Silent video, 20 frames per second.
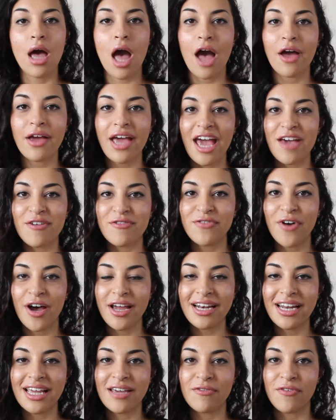Okay,
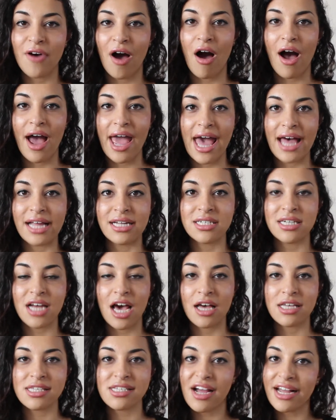finally for high end,
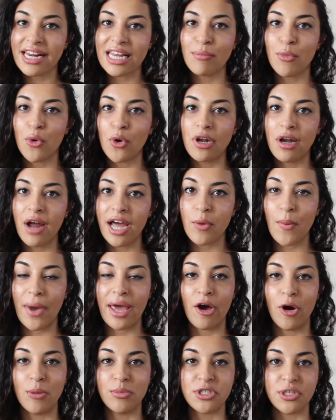a slightly more
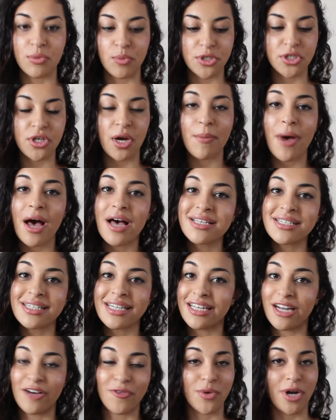lightweight option, which I
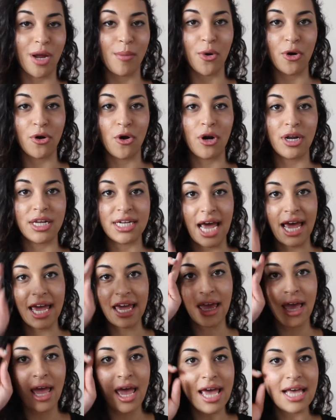personally love when I'm on
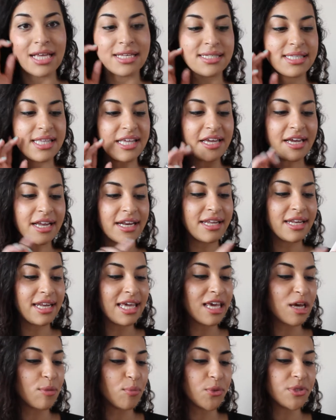holiday, is the
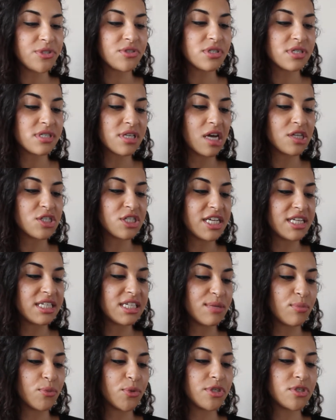Clinique Moisture Surge
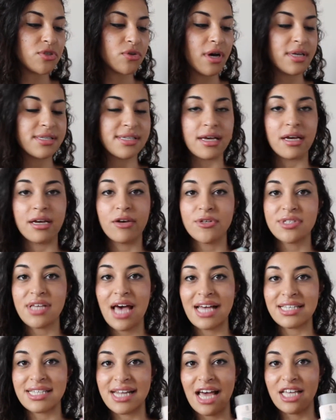Tinted Moisturiser. It also
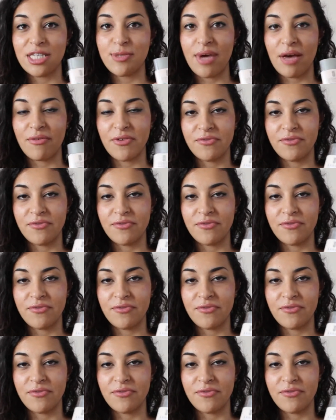has an SPF